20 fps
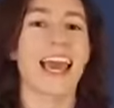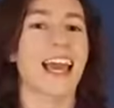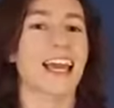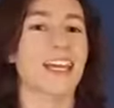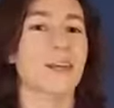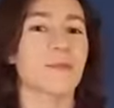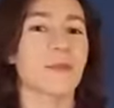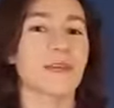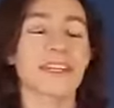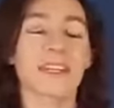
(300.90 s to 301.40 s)

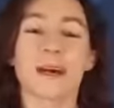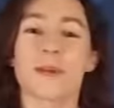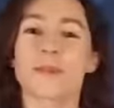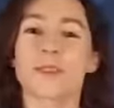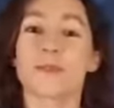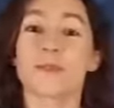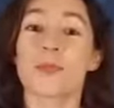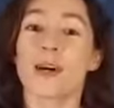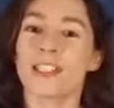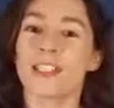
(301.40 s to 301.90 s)
And it
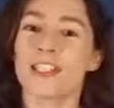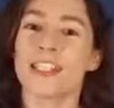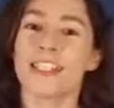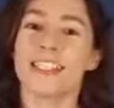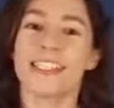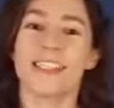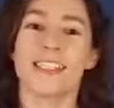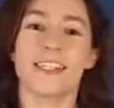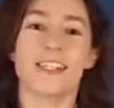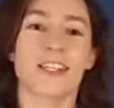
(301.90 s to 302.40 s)
becomes much
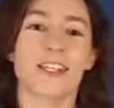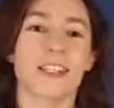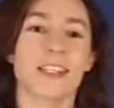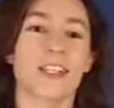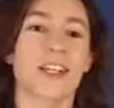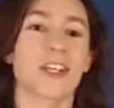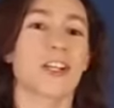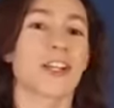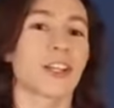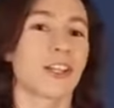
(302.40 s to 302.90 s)
easier
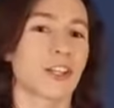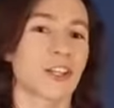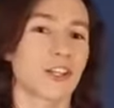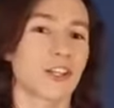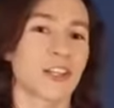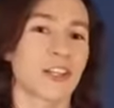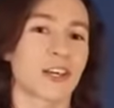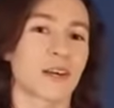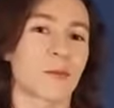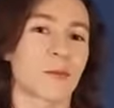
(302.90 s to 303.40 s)
to
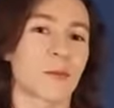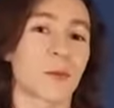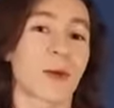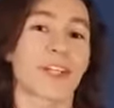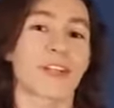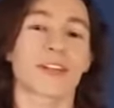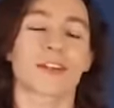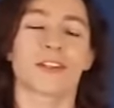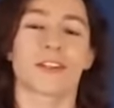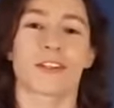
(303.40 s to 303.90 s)
learn them
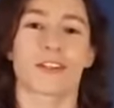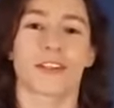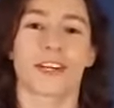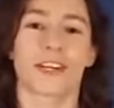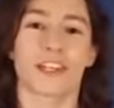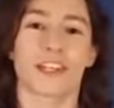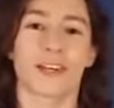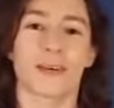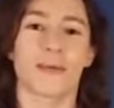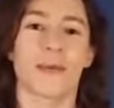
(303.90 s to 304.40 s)
when you're
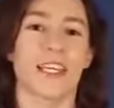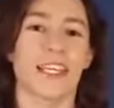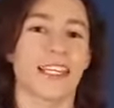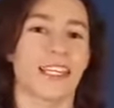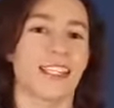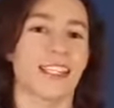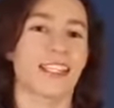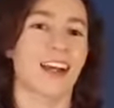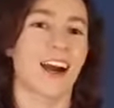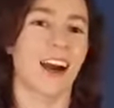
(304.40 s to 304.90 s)
learning them
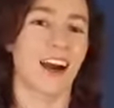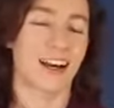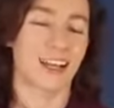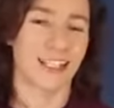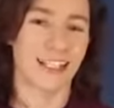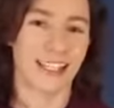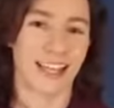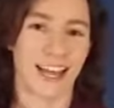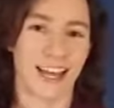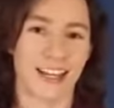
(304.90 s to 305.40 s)
in
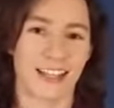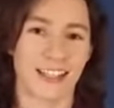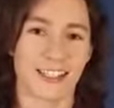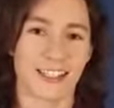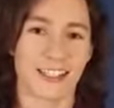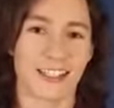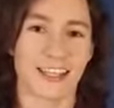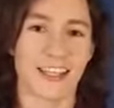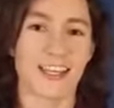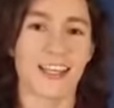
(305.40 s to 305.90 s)

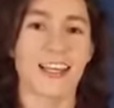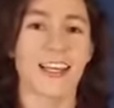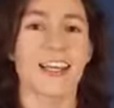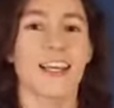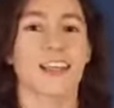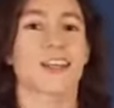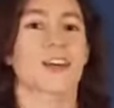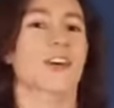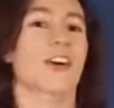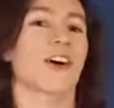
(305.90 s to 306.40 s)
context.
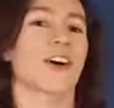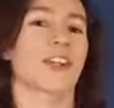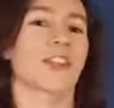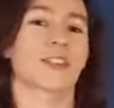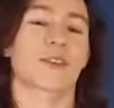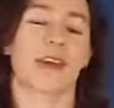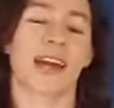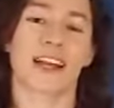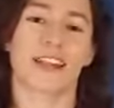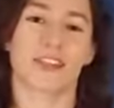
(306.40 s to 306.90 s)
There are
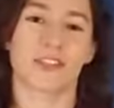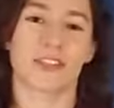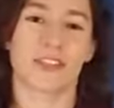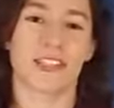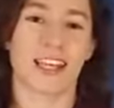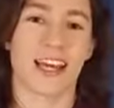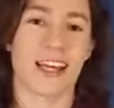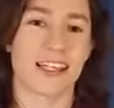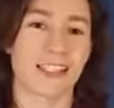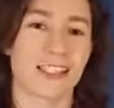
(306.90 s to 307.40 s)
also
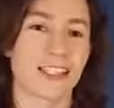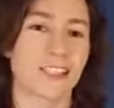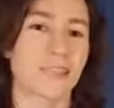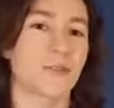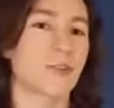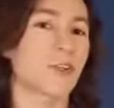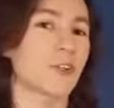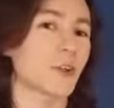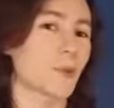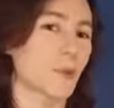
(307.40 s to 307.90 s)
exercises
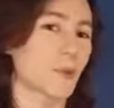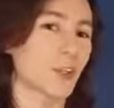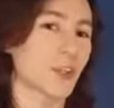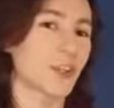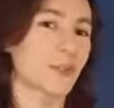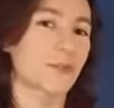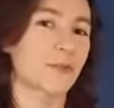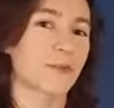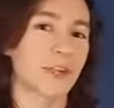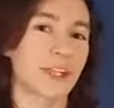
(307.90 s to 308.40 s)
for you to
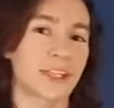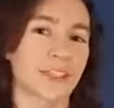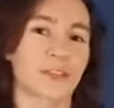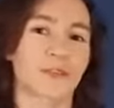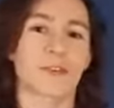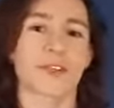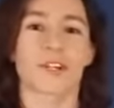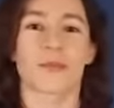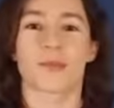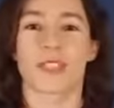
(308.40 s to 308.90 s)
put the
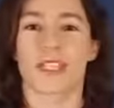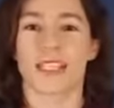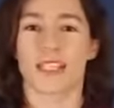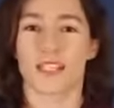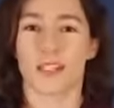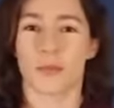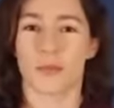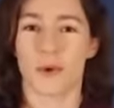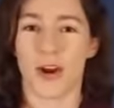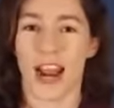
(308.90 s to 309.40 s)
phrasal verbs
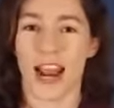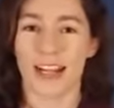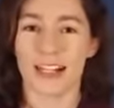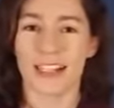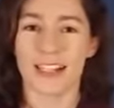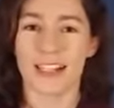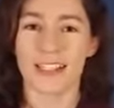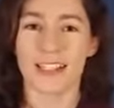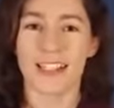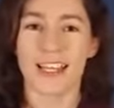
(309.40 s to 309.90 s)
into
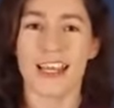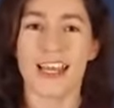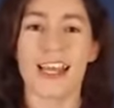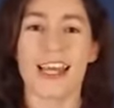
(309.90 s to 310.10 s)
practice,